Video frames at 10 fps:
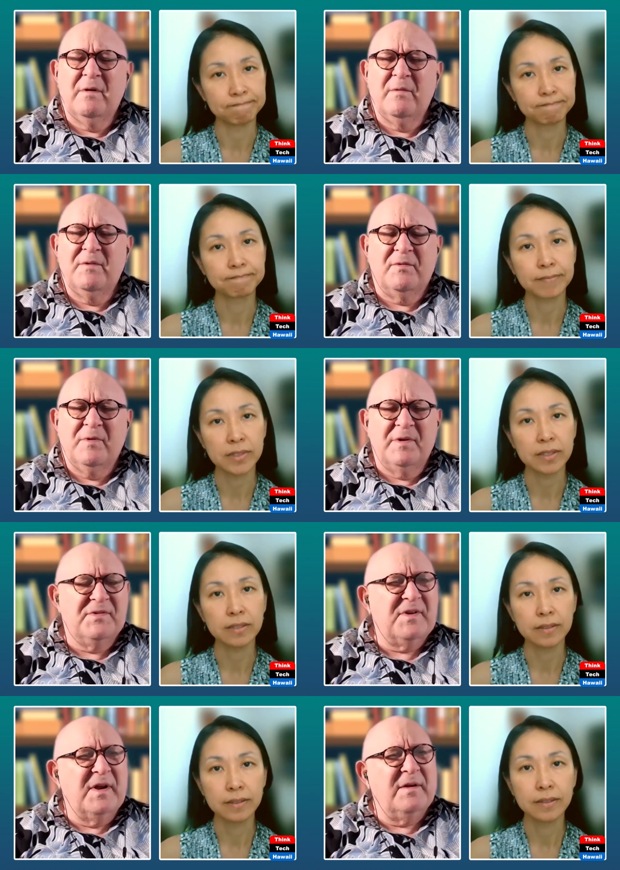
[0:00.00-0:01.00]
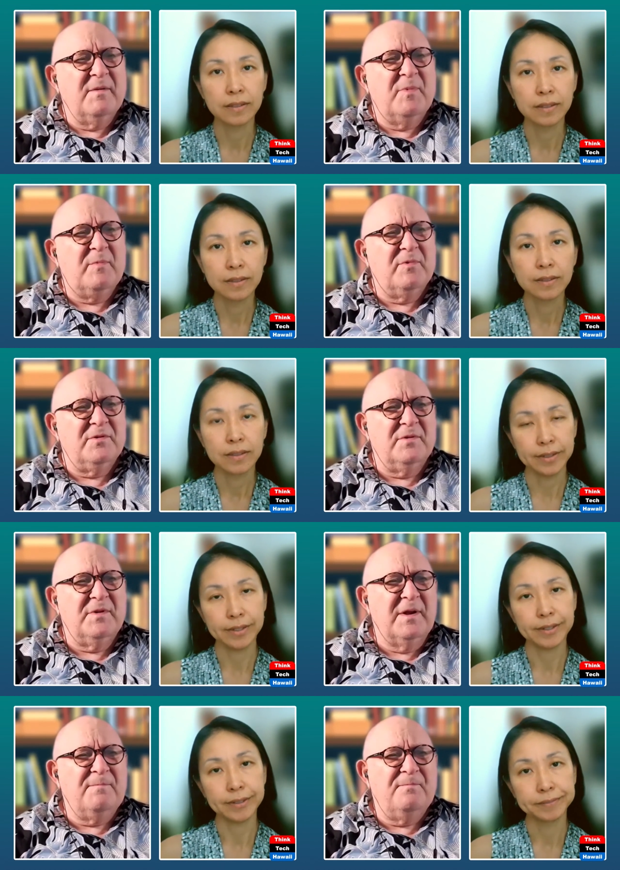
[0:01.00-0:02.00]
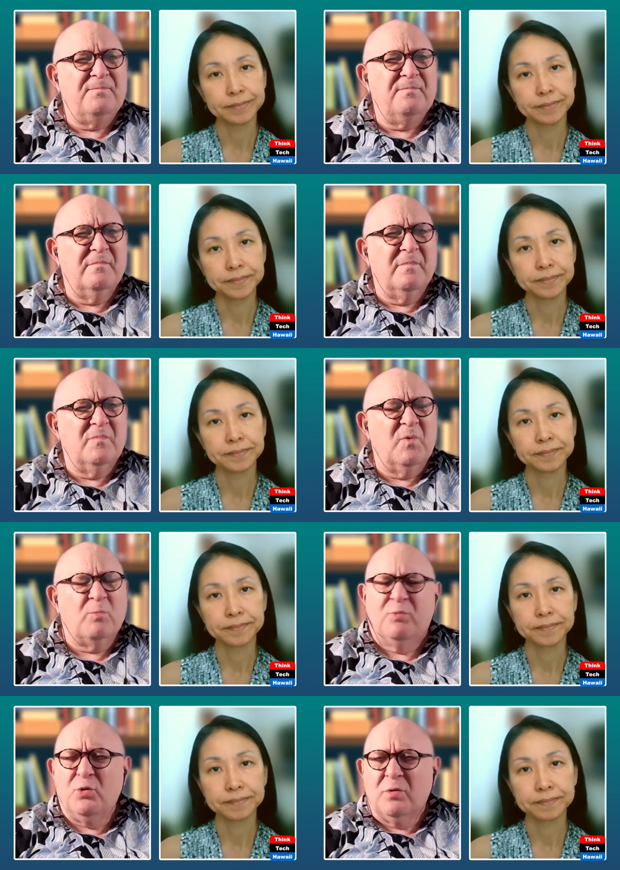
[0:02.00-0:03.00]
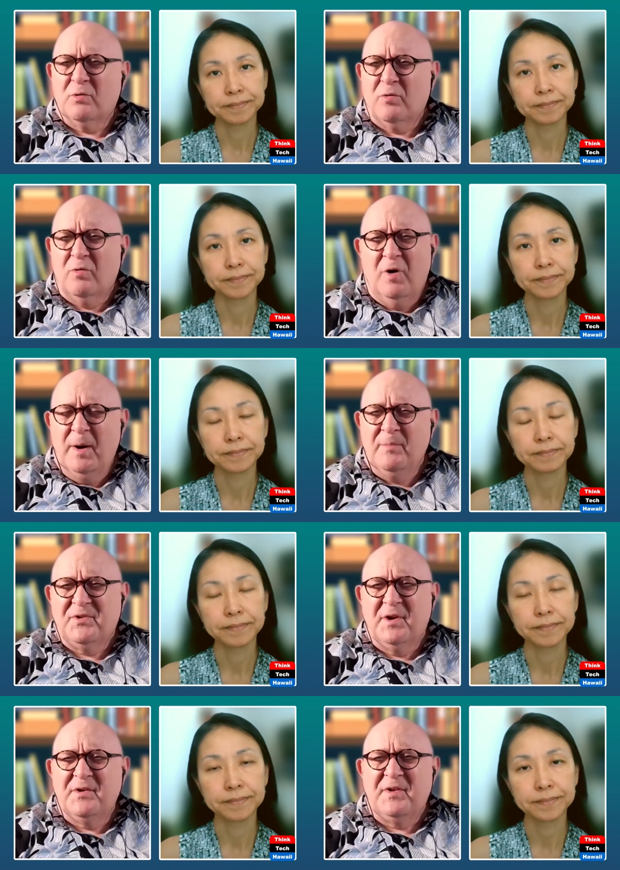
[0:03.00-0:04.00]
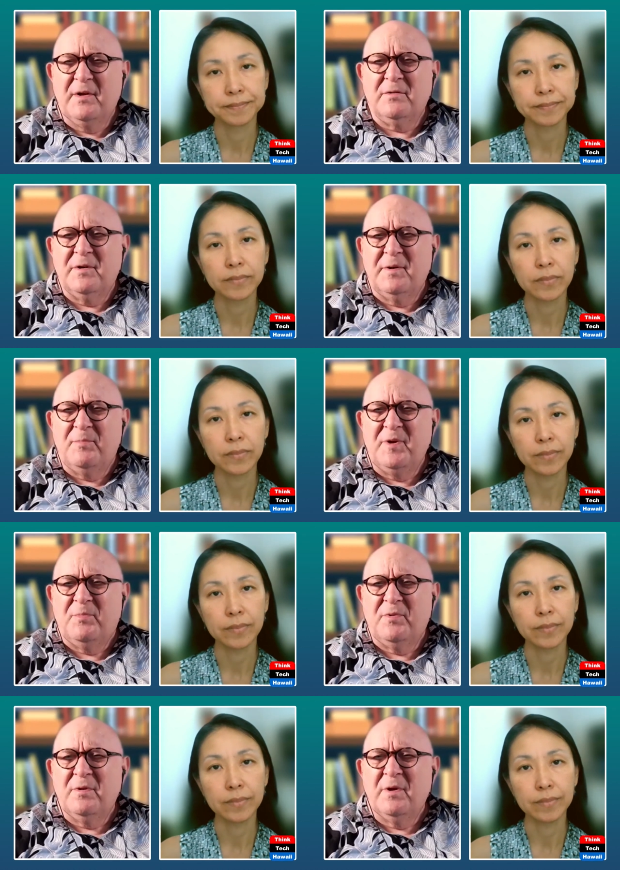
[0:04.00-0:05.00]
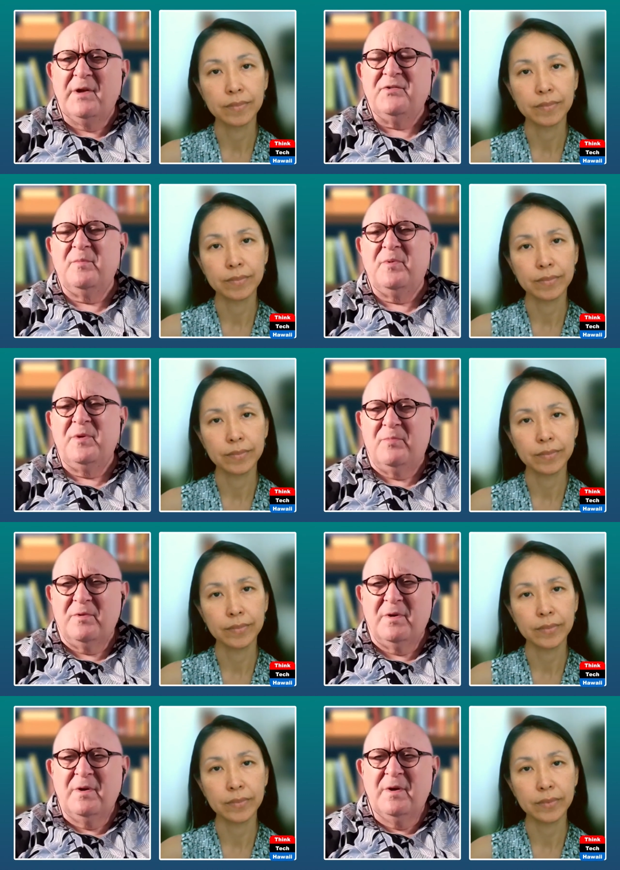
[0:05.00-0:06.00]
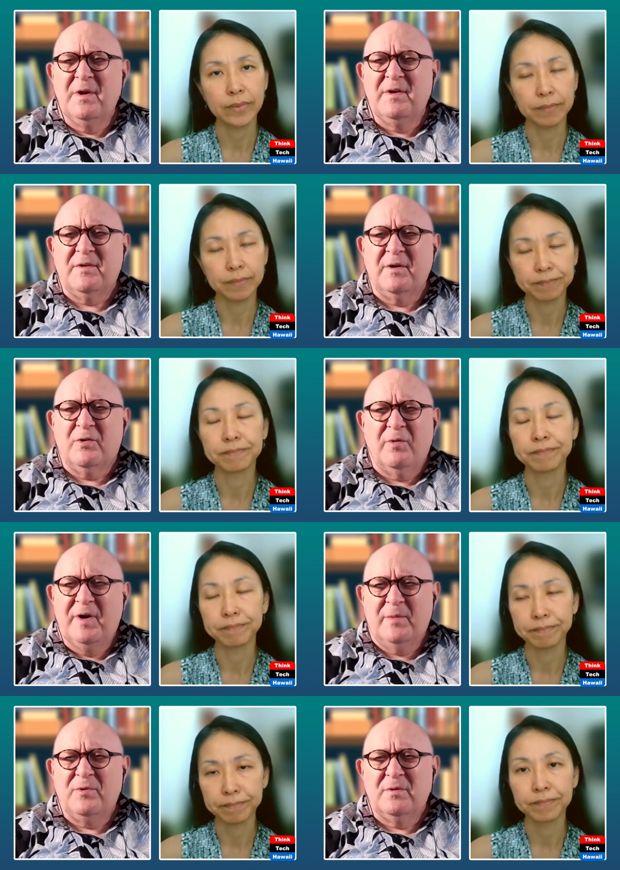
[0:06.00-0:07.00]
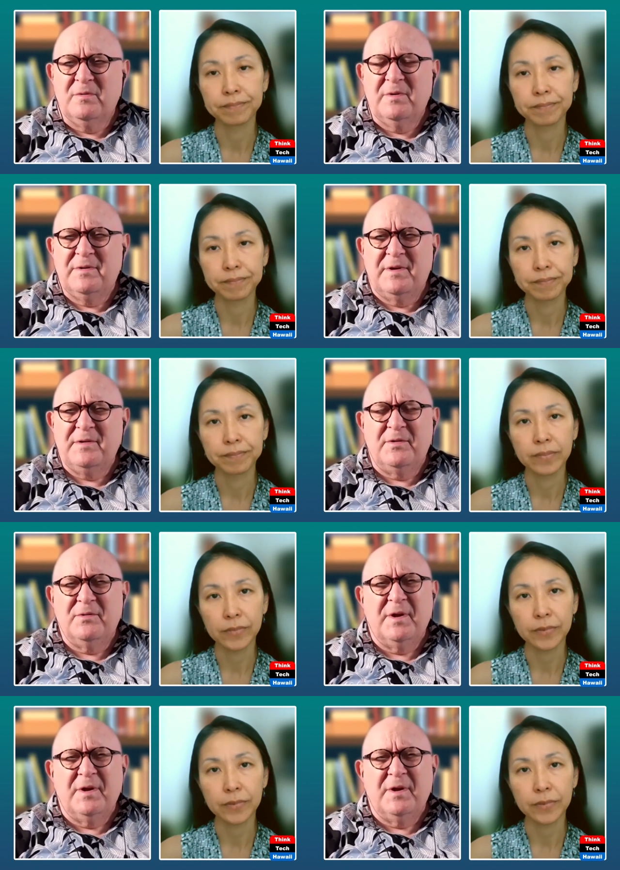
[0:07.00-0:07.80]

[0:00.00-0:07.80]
Speaker 1: which is really sad that people do that. The brutal crimes against elderly people, Asian people. It's incredible that they do